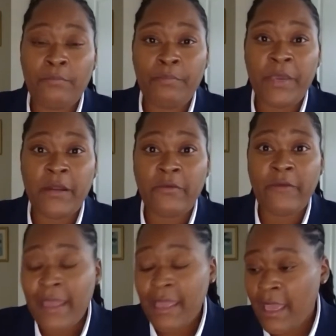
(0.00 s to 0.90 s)
Peter
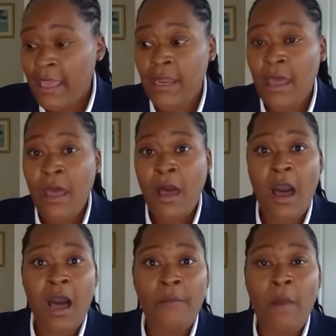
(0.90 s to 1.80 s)
Rankin,
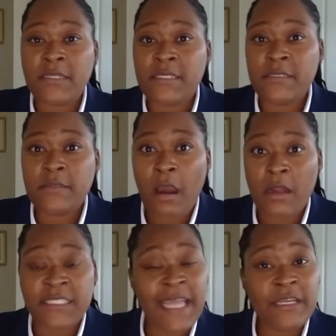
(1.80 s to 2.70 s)
our
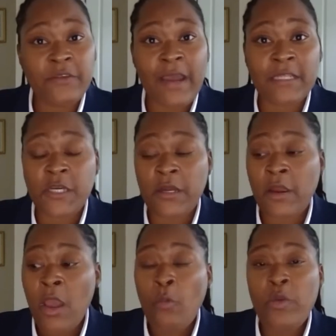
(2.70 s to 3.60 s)
state
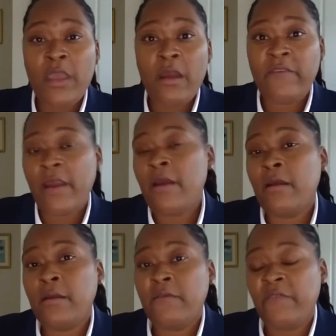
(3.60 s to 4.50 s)
director, we are
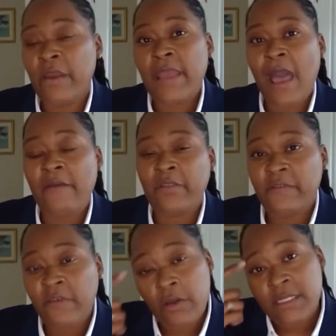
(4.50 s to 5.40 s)
very, very heavily
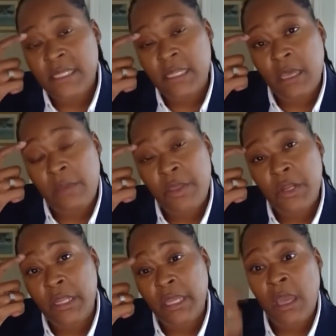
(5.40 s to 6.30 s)
focused in the
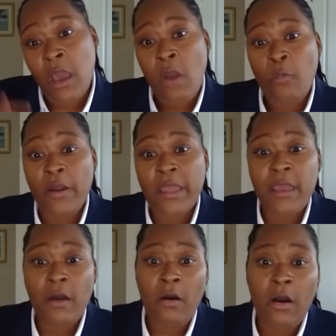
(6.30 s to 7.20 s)
community,
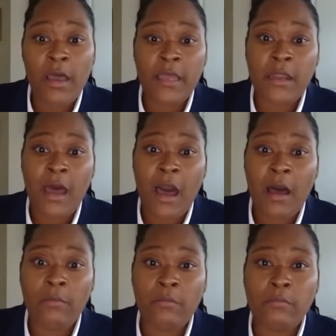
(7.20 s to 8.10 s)
working on
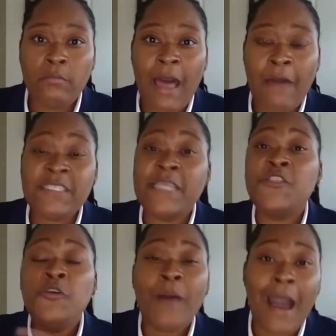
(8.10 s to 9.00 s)
I would say
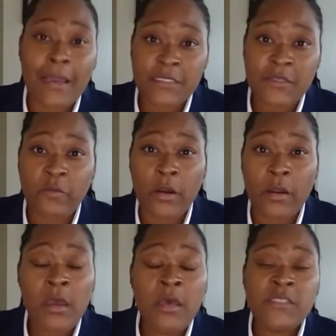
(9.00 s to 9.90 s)
two pockets of
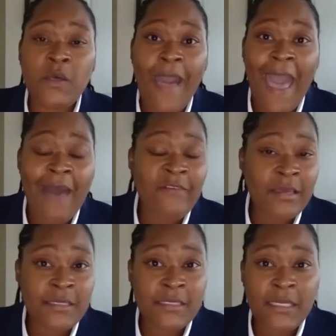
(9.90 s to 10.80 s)
work. So
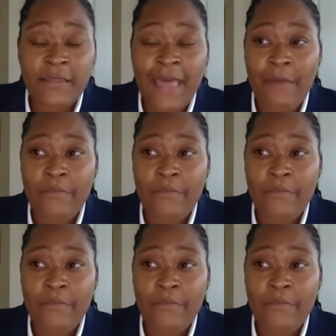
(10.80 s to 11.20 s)
advocacy, that